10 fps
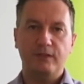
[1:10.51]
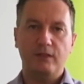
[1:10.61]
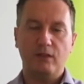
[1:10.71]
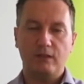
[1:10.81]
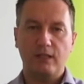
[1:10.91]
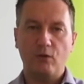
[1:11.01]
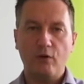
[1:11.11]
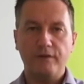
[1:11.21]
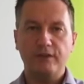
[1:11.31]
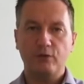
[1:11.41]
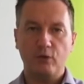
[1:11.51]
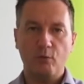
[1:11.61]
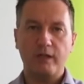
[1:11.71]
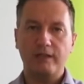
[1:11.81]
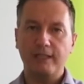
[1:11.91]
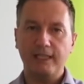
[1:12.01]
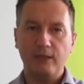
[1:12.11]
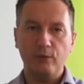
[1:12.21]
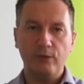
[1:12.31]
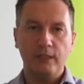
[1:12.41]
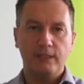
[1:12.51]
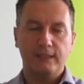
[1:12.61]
of the kind of office or the work layout,